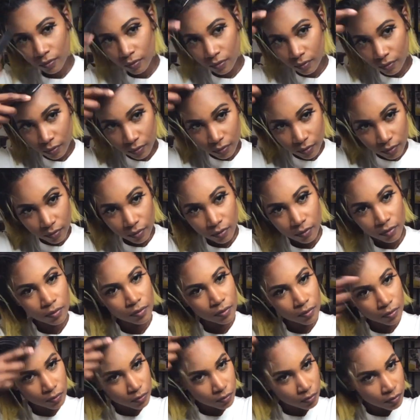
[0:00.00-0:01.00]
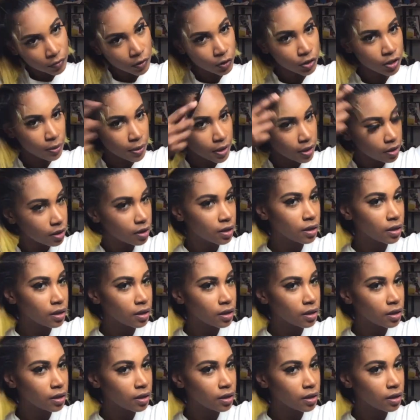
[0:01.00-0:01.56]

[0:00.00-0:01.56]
I don't care. I love it.